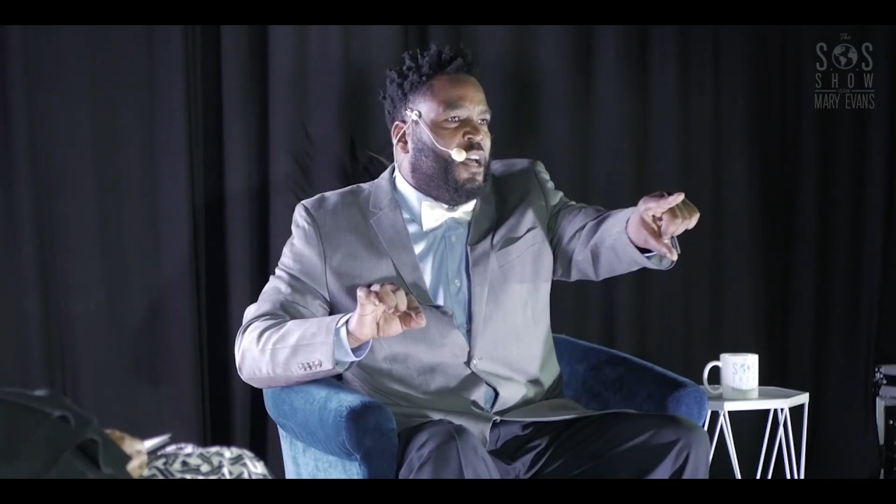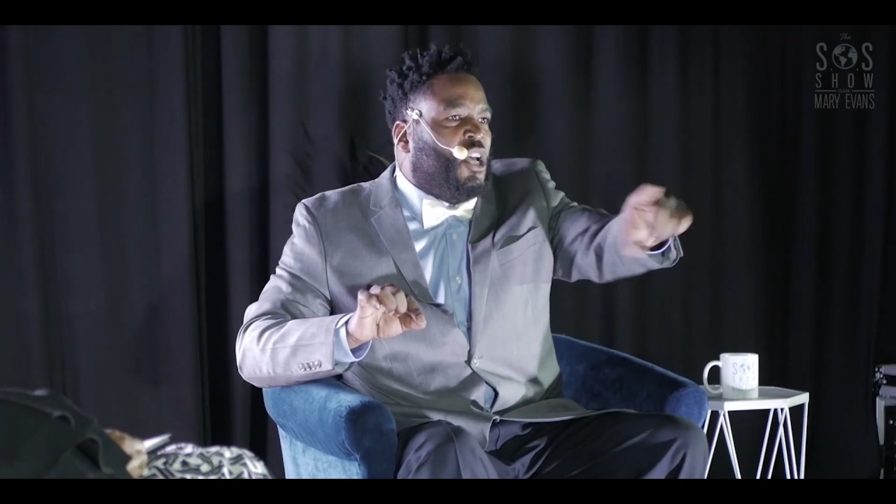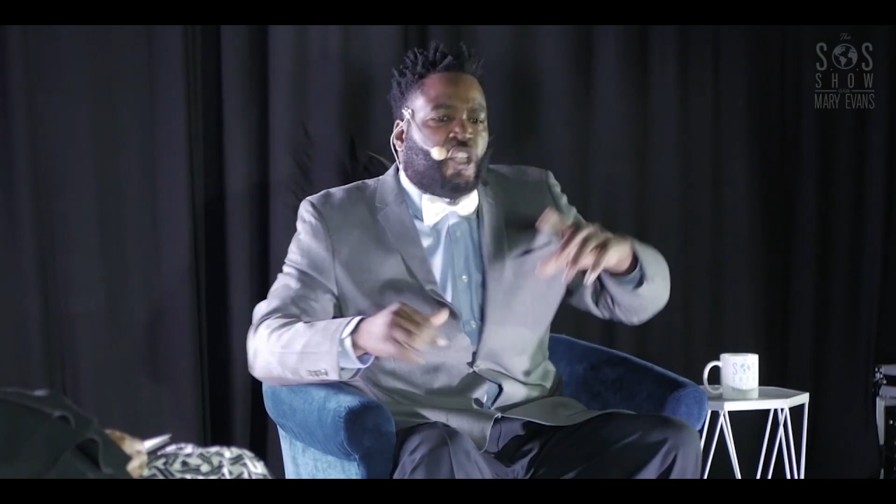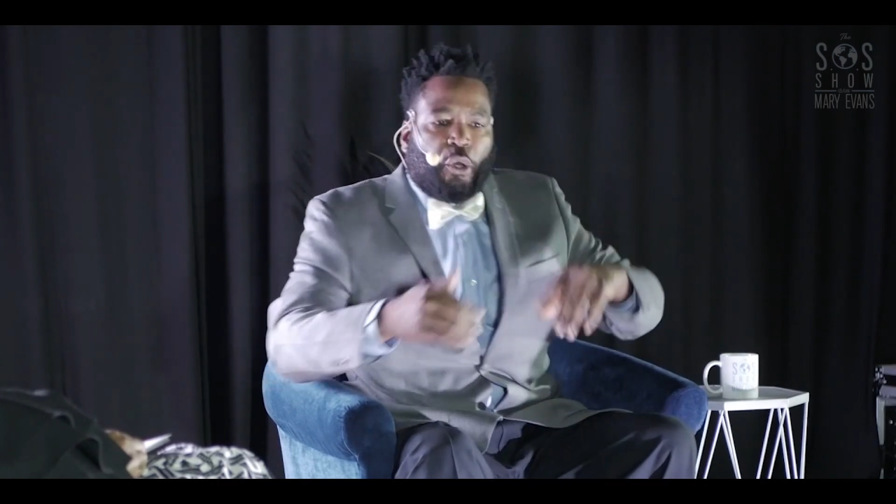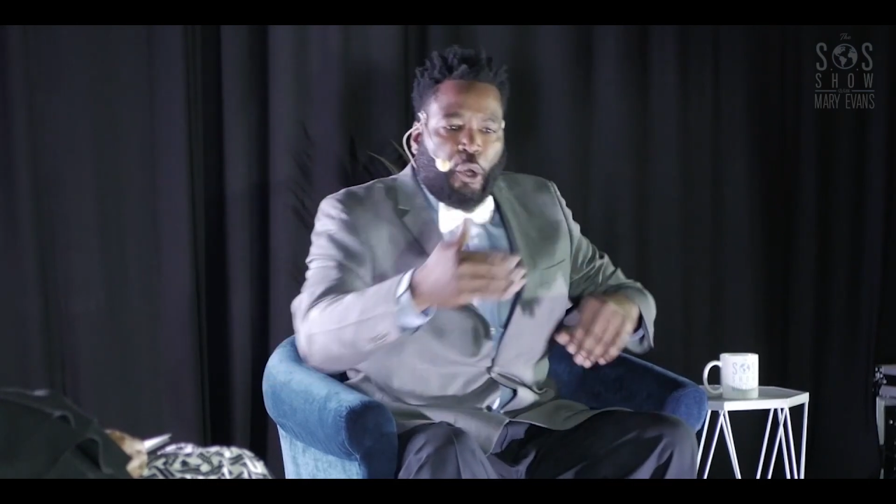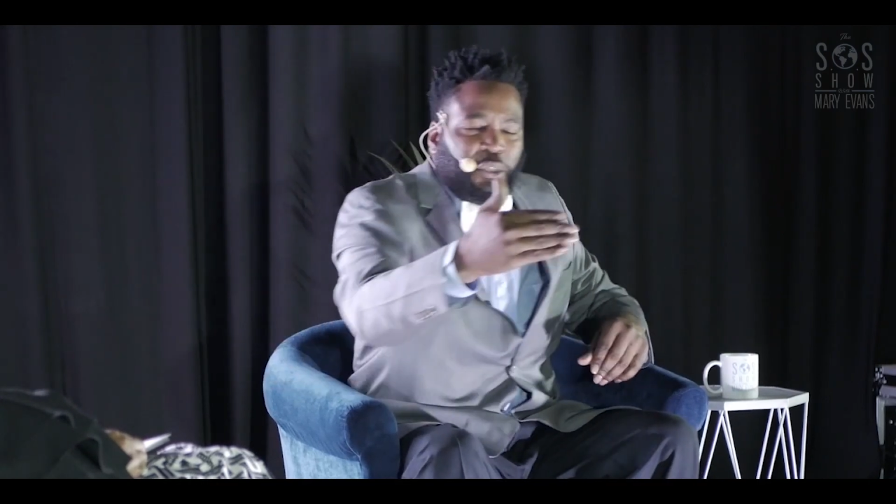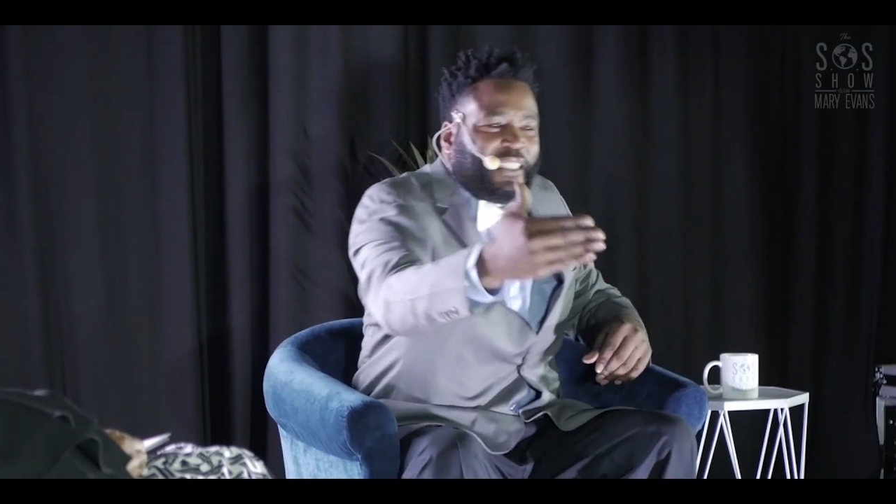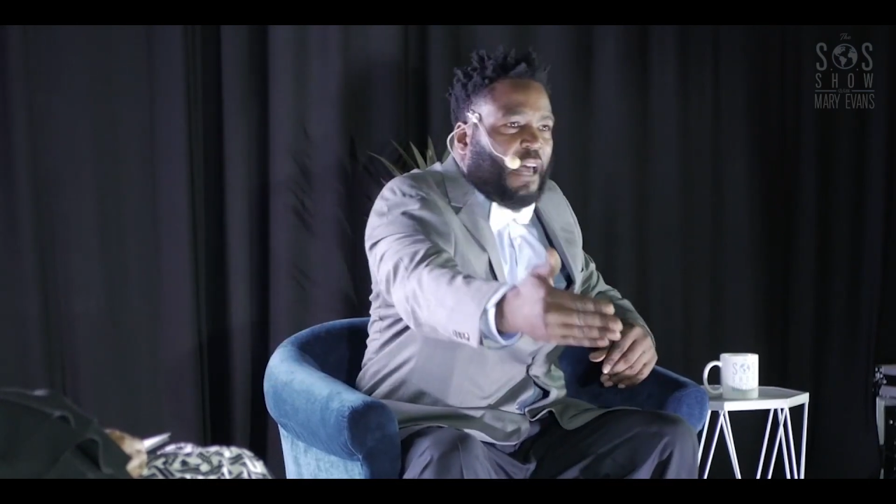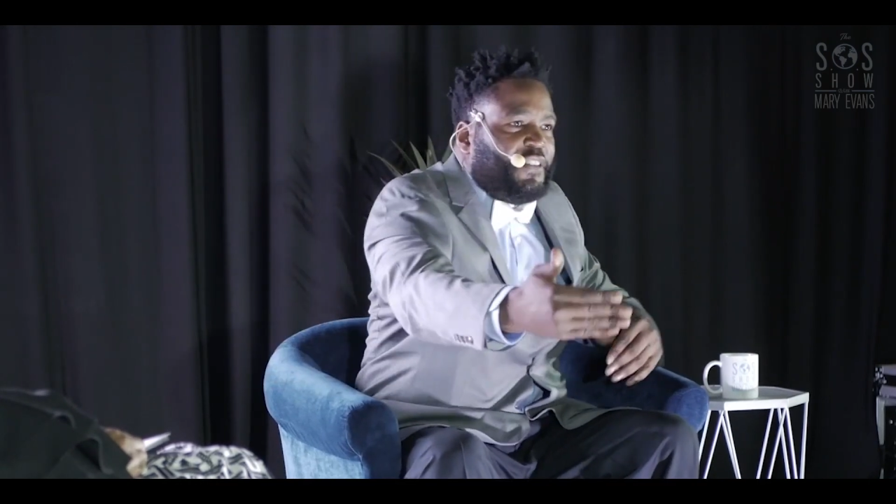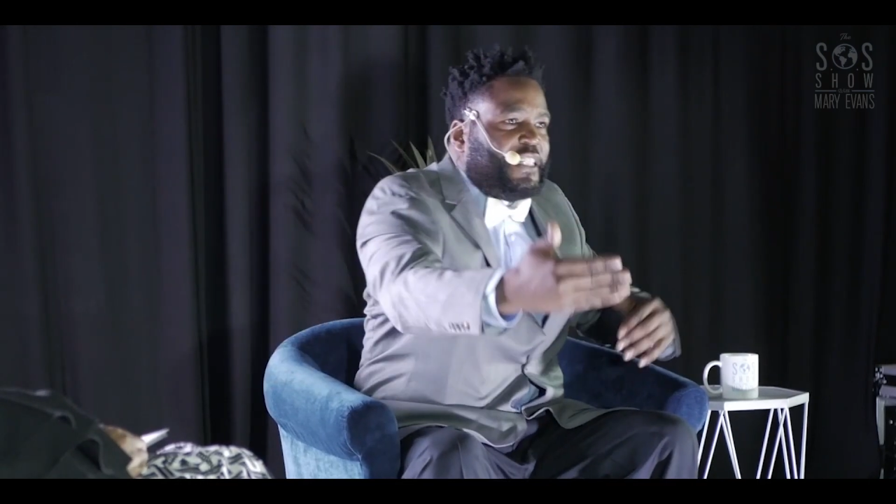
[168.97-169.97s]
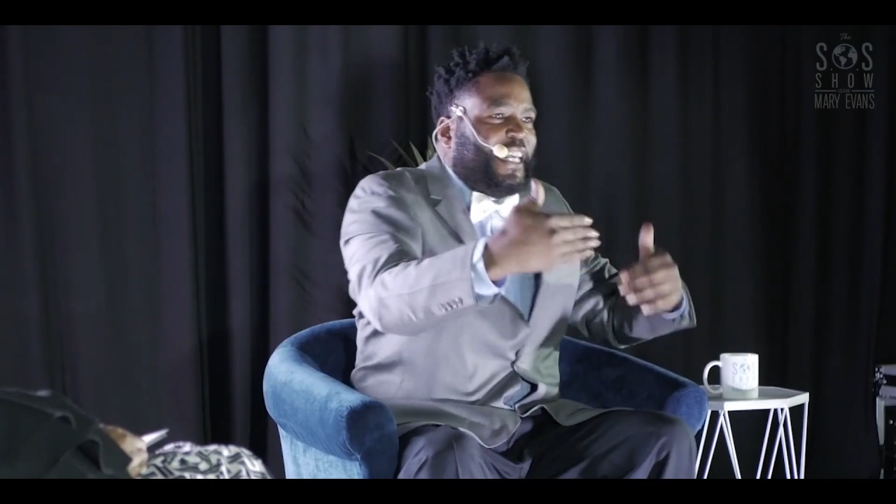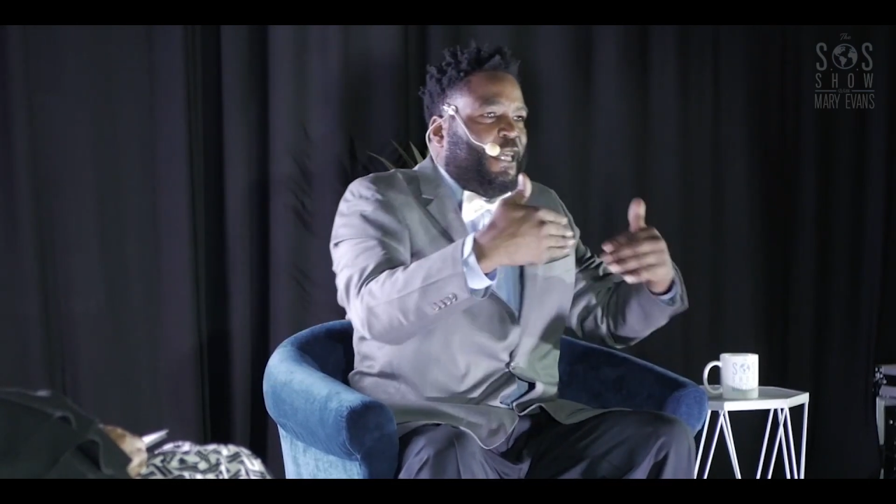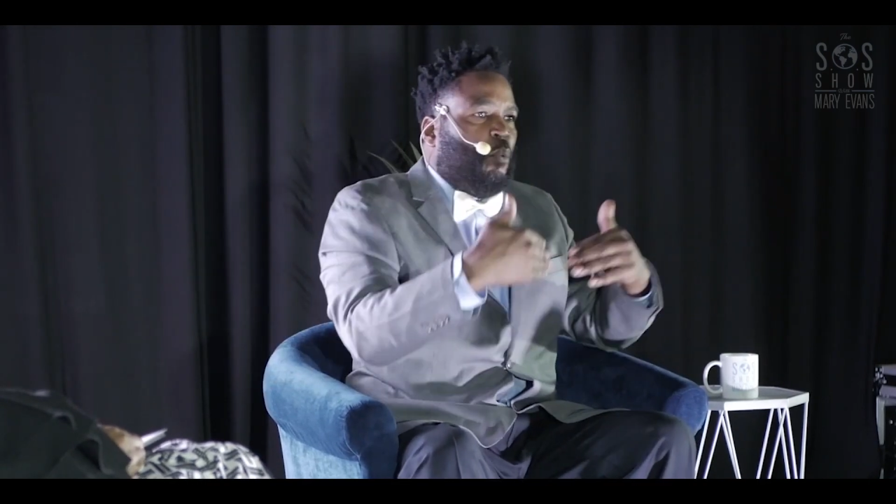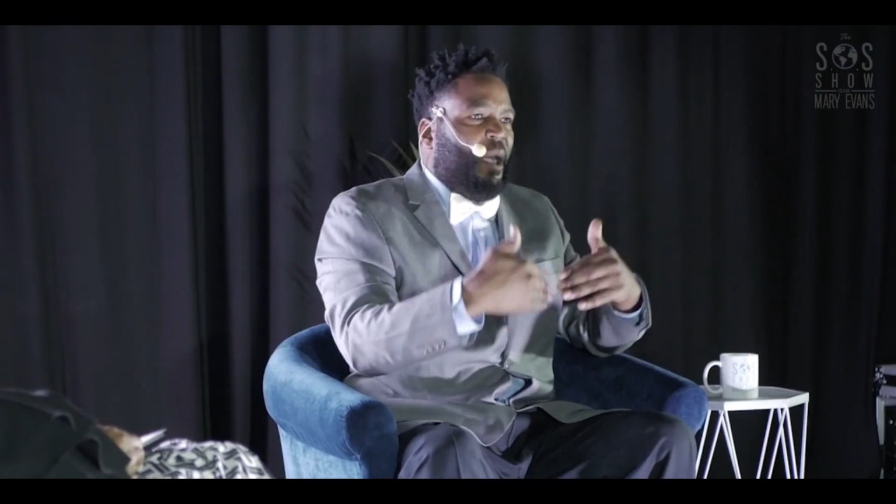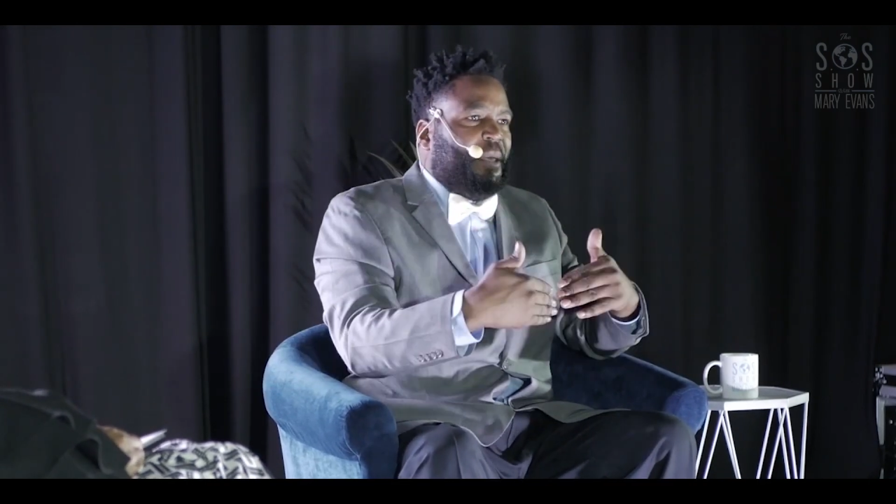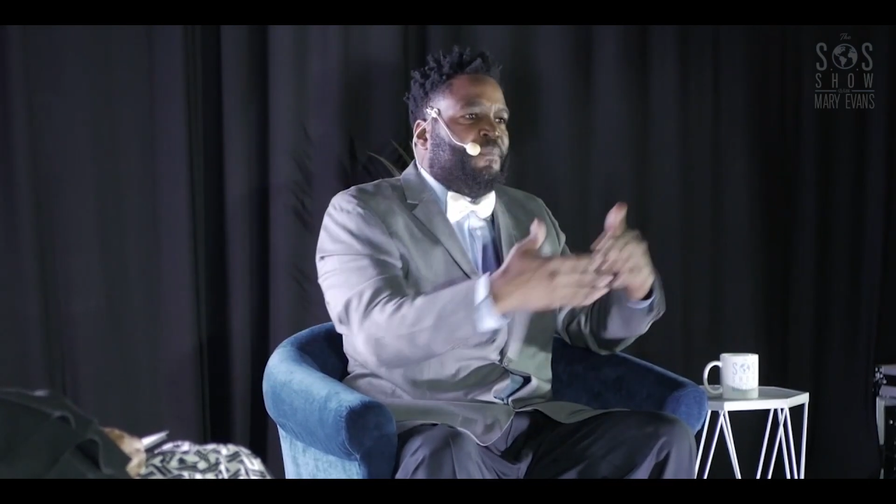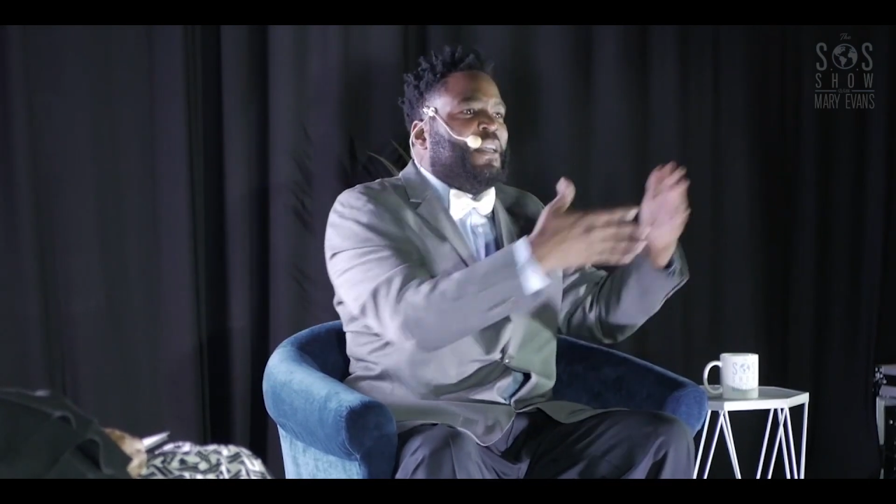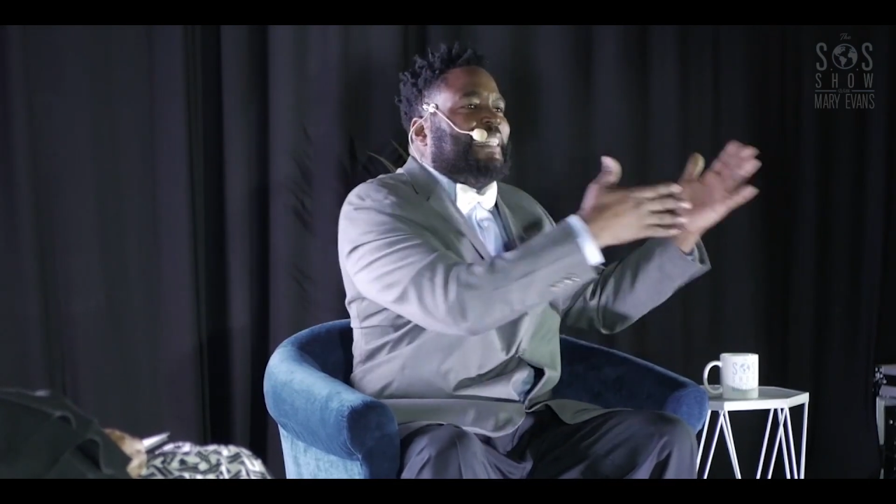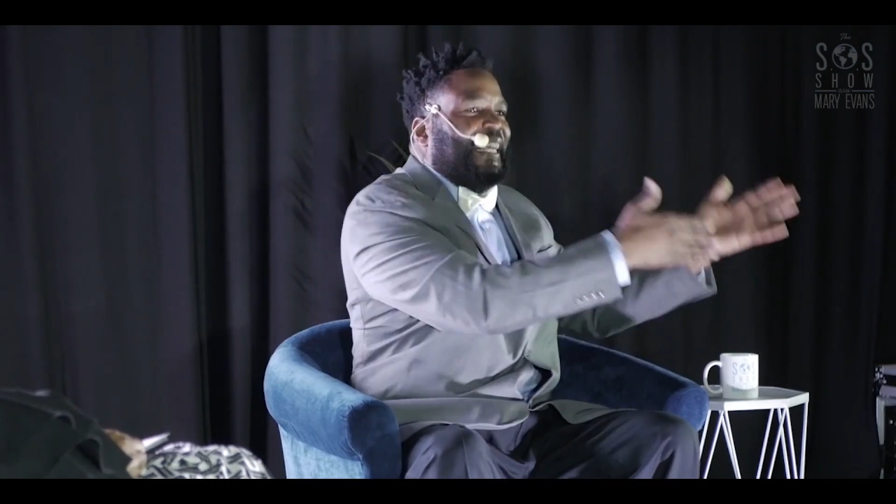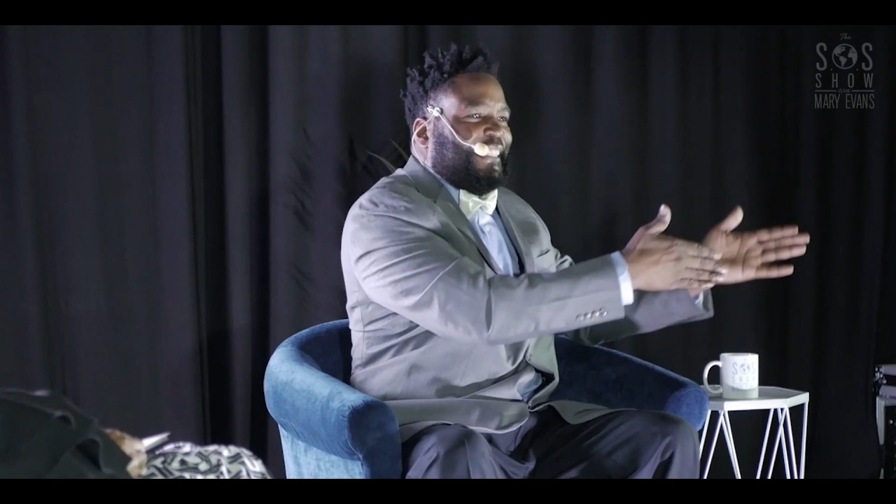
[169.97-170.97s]
So those 17 women
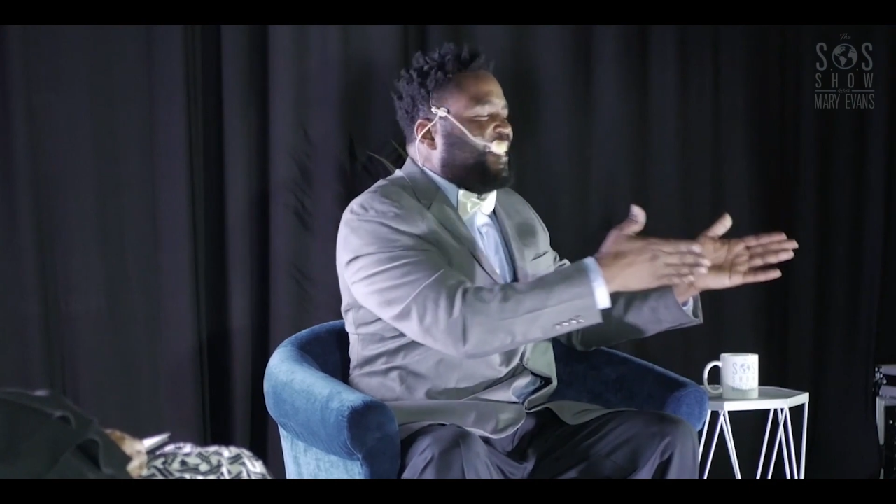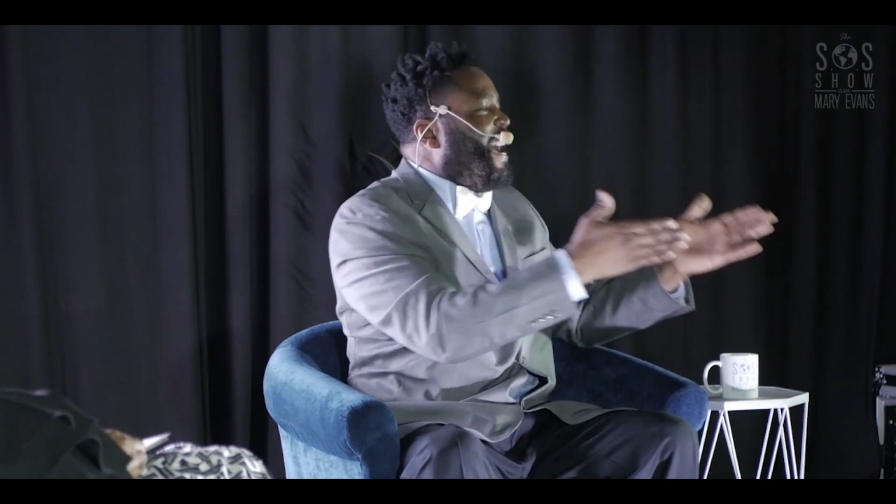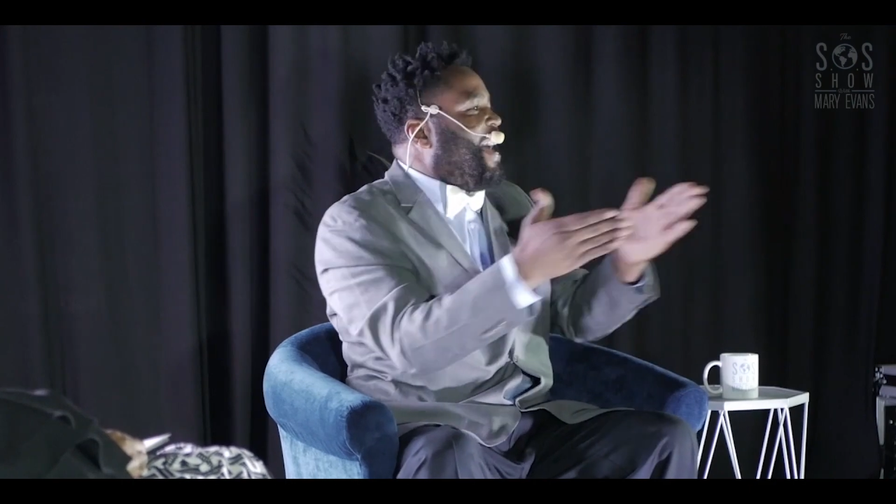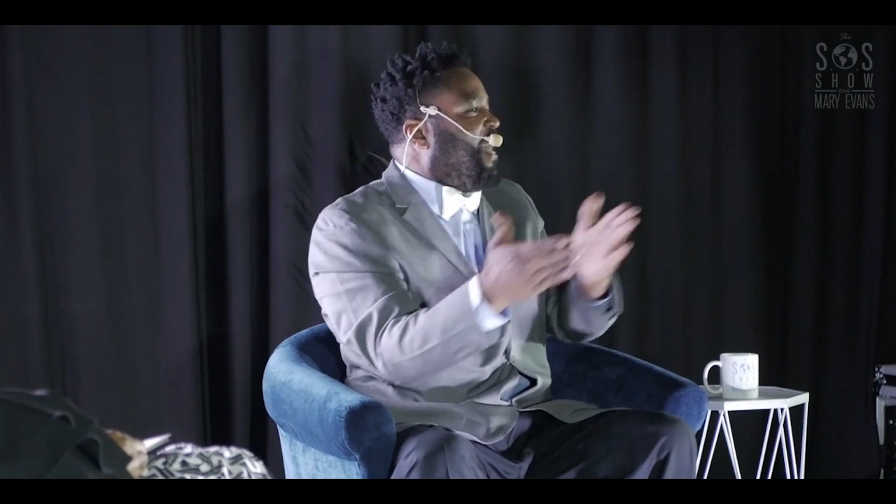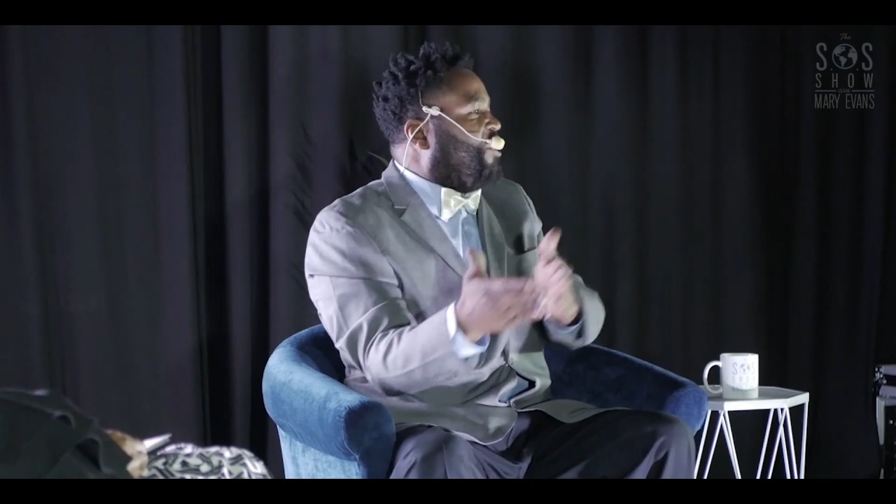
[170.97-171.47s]
that she got out of